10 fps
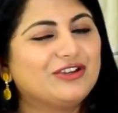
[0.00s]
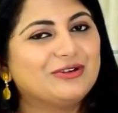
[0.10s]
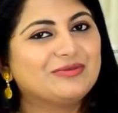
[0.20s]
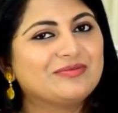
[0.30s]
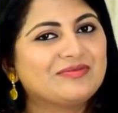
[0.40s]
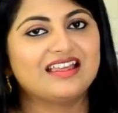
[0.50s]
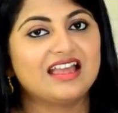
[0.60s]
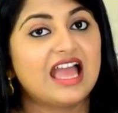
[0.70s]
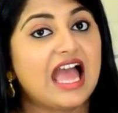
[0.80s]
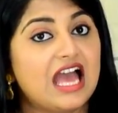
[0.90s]
for you.
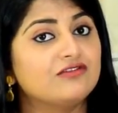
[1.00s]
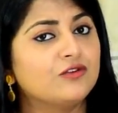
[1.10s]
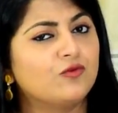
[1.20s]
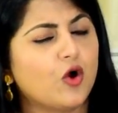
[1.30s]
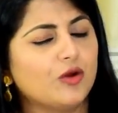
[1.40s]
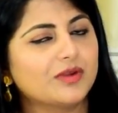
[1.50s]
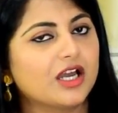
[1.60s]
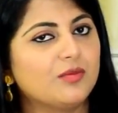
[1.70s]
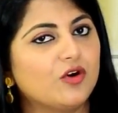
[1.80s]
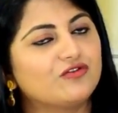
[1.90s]
Have a warm
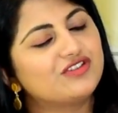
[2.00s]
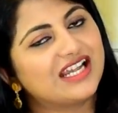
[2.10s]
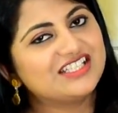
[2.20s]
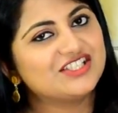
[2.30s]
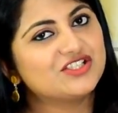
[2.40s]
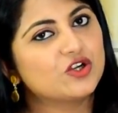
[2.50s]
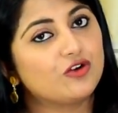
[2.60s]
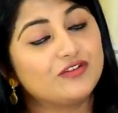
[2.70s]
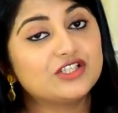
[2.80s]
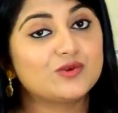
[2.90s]
cup of dry ginger
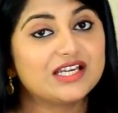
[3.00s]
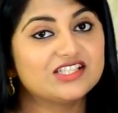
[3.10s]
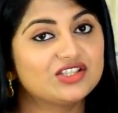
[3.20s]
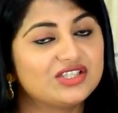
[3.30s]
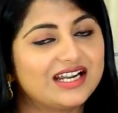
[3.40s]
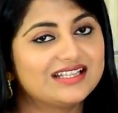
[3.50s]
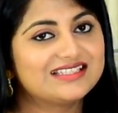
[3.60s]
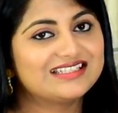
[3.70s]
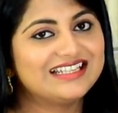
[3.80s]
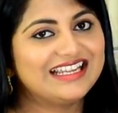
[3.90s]
coffee twice or thrice
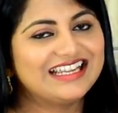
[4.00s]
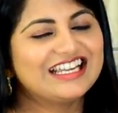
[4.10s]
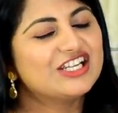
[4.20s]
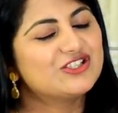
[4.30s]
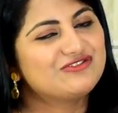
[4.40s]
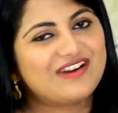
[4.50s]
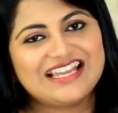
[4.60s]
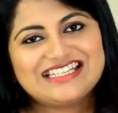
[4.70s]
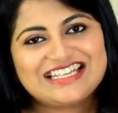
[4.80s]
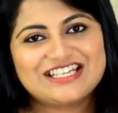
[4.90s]
a day to
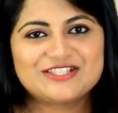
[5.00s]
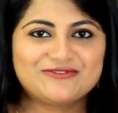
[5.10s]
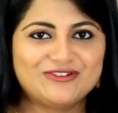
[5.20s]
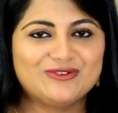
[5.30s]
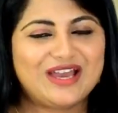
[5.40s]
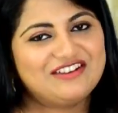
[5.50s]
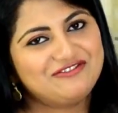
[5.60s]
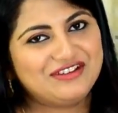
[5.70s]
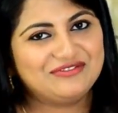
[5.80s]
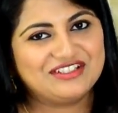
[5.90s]
fight against flu and
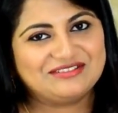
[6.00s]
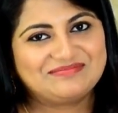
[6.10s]
fever.